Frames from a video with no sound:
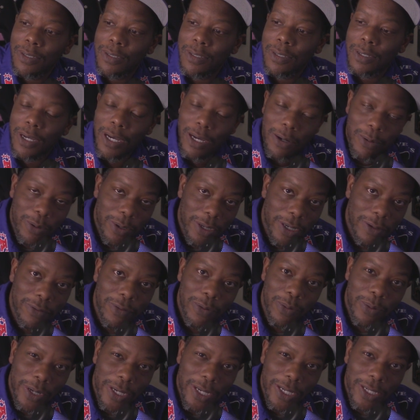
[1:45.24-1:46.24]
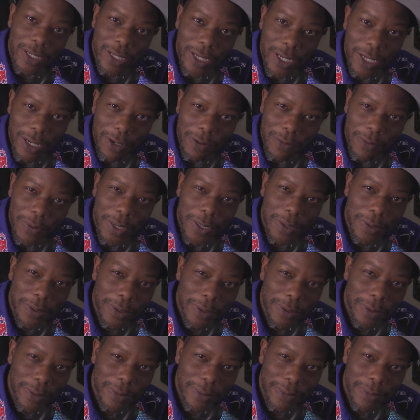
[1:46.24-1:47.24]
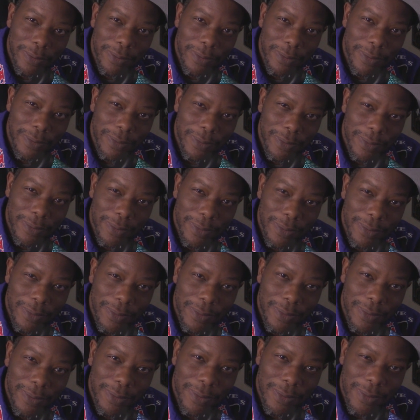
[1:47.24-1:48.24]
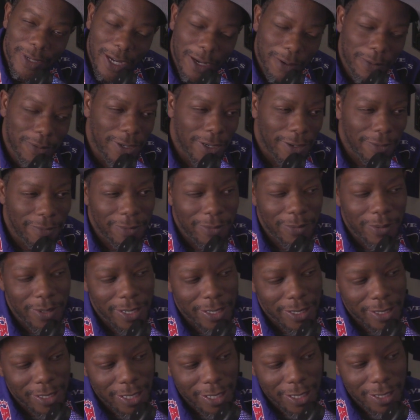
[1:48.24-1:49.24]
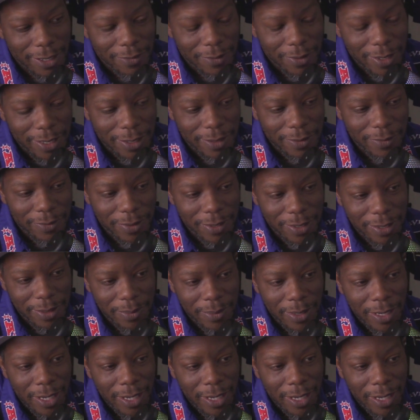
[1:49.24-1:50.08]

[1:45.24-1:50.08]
I would give away a second rounder. I would give away a second rounder for him.